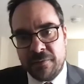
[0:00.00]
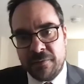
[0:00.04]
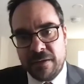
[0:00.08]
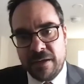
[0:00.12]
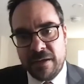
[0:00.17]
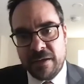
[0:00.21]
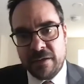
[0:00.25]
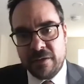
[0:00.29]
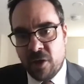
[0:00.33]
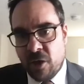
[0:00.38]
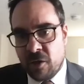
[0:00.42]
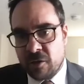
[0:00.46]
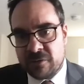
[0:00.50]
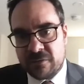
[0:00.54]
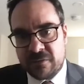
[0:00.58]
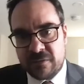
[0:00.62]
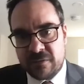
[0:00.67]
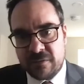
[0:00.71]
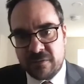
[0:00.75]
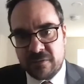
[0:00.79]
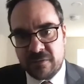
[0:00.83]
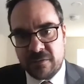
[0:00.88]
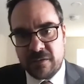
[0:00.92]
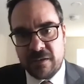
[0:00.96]
and not
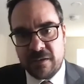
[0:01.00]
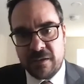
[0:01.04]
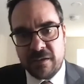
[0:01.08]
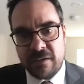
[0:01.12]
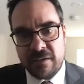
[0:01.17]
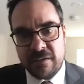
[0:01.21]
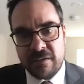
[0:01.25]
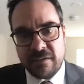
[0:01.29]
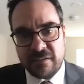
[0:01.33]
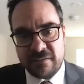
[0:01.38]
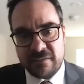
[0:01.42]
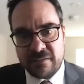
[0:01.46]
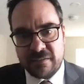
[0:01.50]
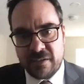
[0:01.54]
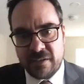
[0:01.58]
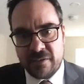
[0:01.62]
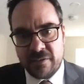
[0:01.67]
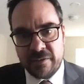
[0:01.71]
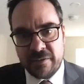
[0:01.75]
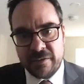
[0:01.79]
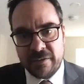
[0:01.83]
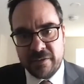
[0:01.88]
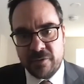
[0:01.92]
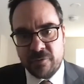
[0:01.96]

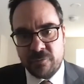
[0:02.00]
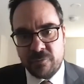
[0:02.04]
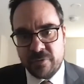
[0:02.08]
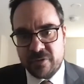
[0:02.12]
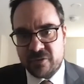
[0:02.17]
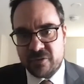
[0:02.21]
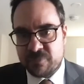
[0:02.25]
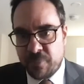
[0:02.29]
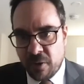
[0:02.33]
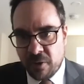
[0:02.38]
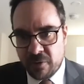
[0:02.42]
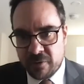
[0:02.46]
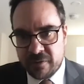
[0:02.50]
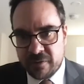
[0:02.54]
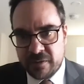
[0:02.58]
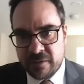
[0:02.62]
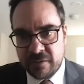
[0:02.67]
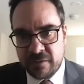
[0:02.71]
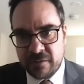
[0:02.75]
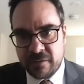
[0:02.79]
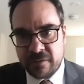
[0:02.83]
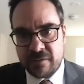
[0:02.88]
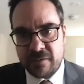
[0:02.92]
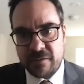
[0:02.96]
necessarily
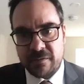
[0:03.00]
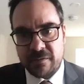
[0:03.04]
responding